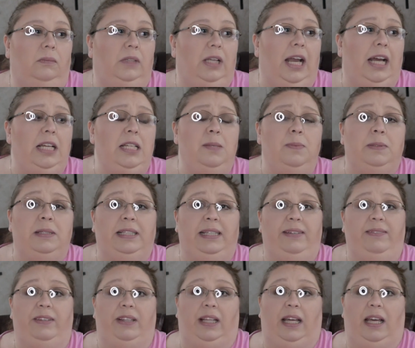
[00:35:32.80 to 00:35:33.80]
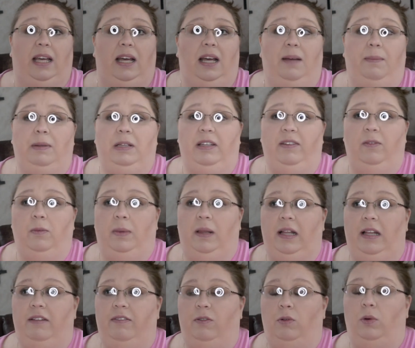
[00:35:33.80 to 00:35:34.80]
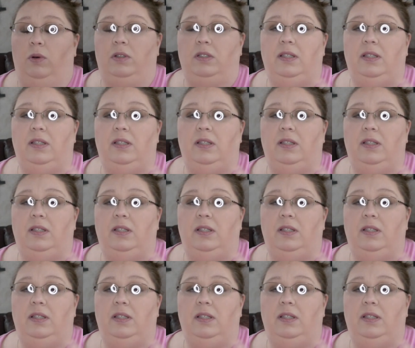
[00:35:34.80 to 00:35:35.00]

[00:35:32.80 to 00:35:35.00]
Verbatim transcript: I just believe in that. I believe in paying it forward.